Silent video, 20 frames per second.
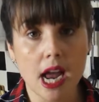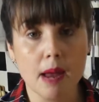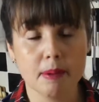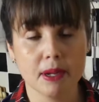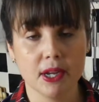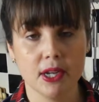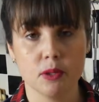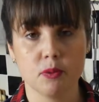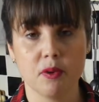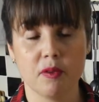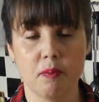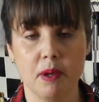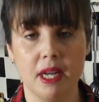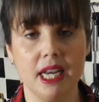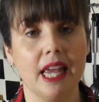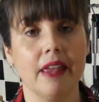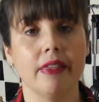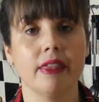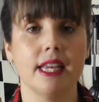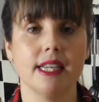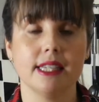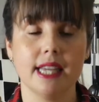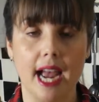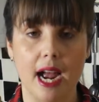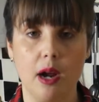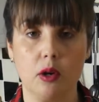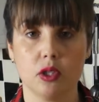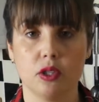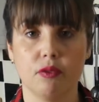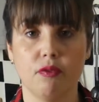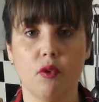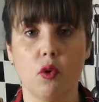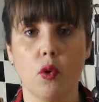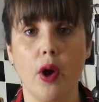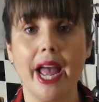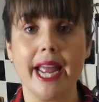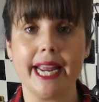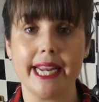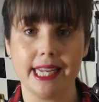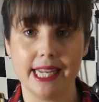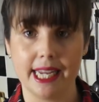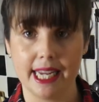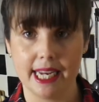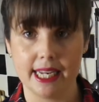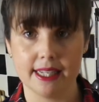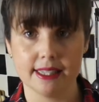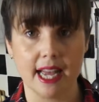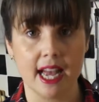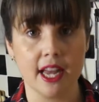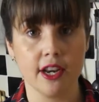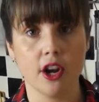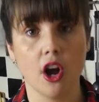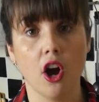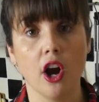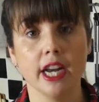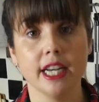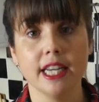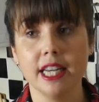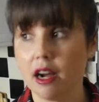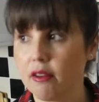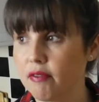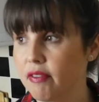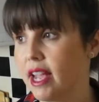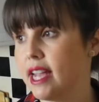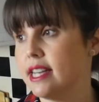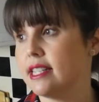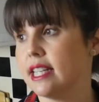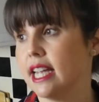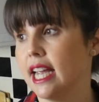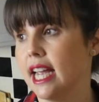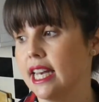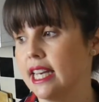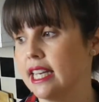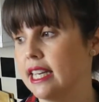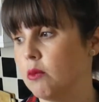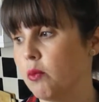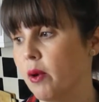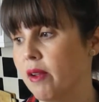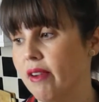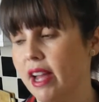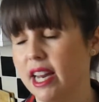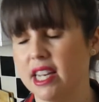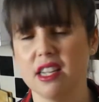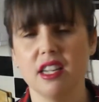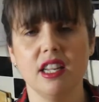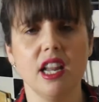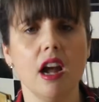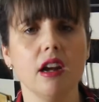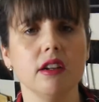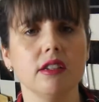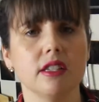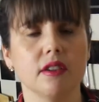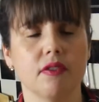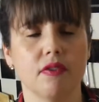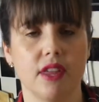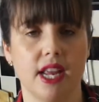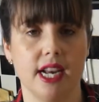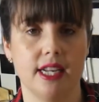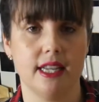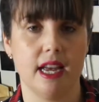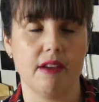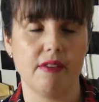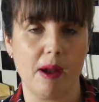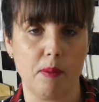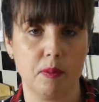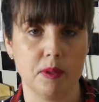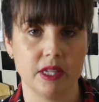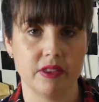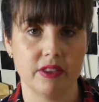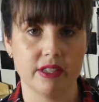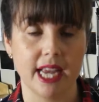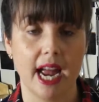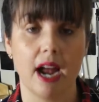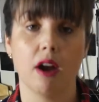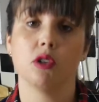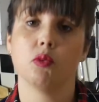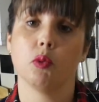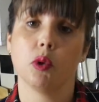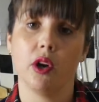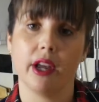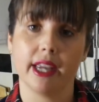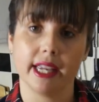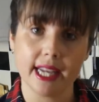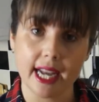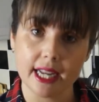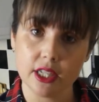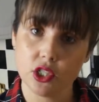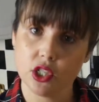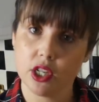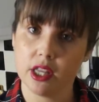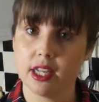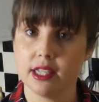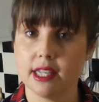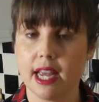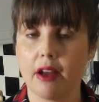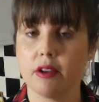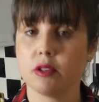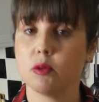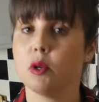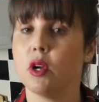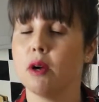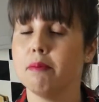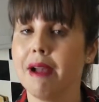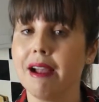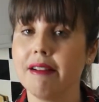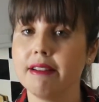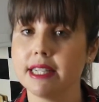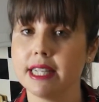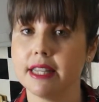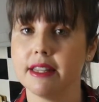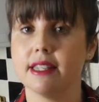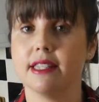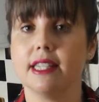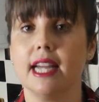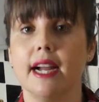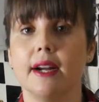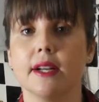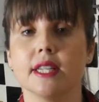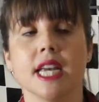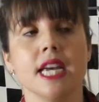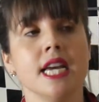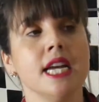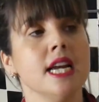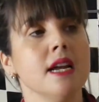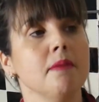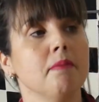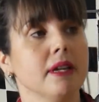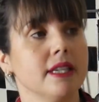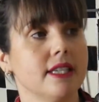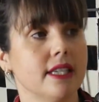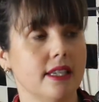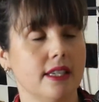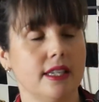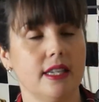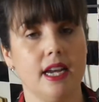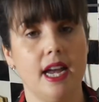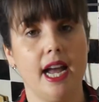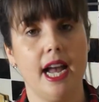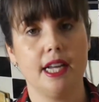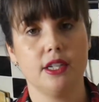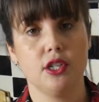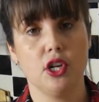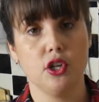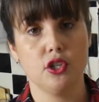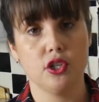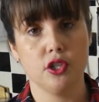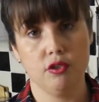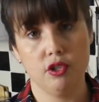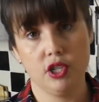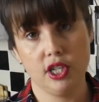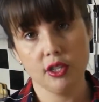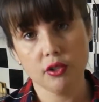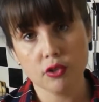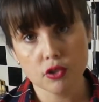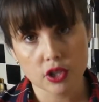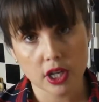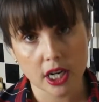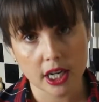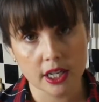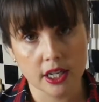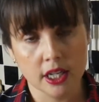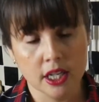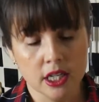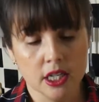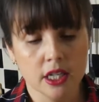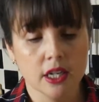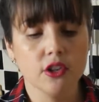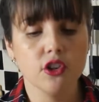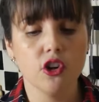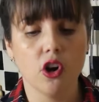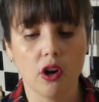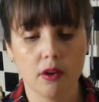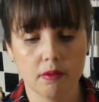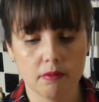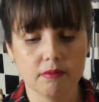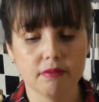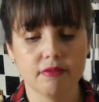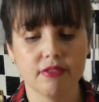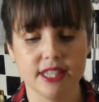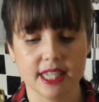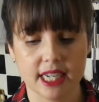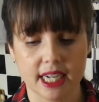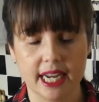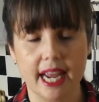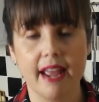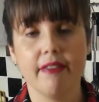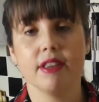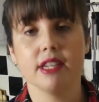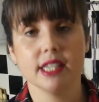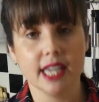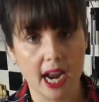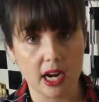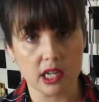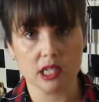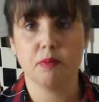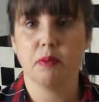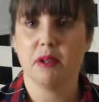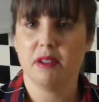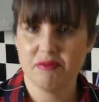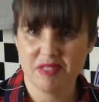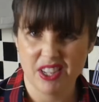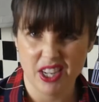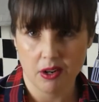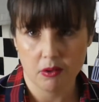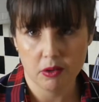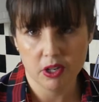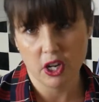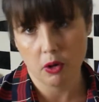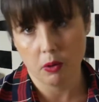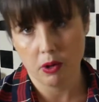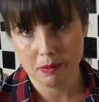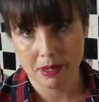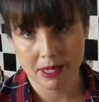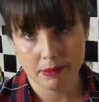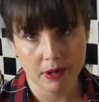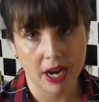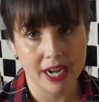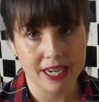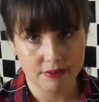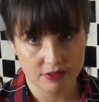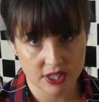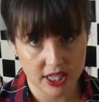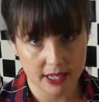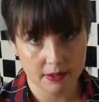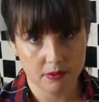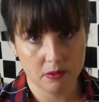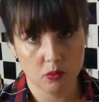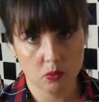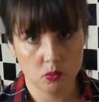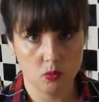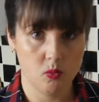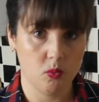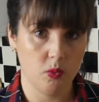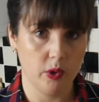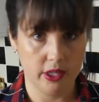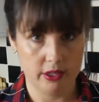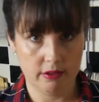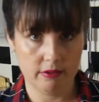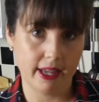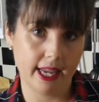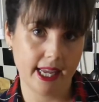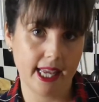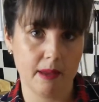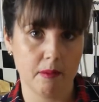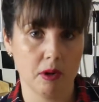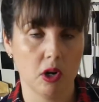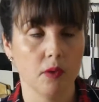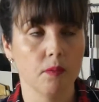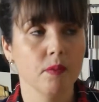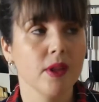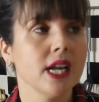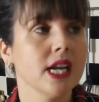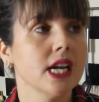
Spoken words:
because we've been in this house for 8 years and I love it, and we've had loads of things that have happened in this house. We got engaged in this house, we got married in this house, my sister had her 2 children, not physically in this house, but you know what I mean. I lived here when they came along.